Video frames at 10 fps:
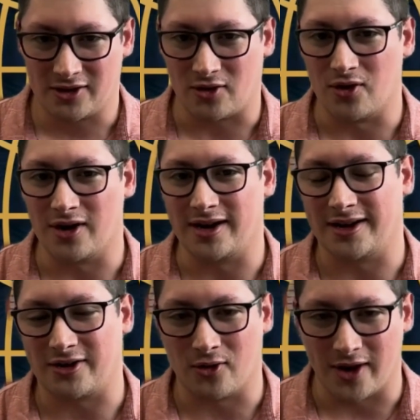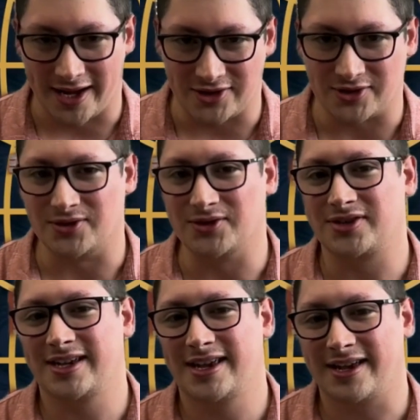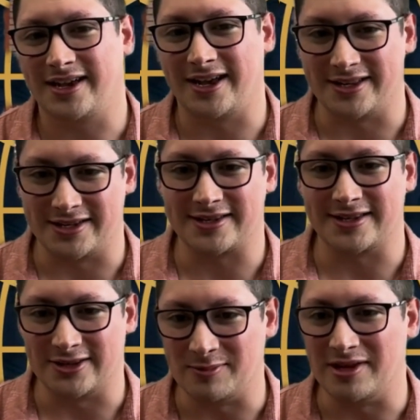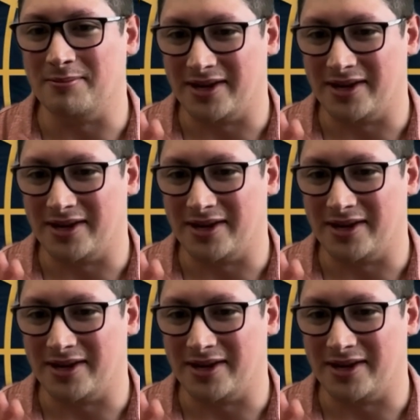COREangels in just a little bit.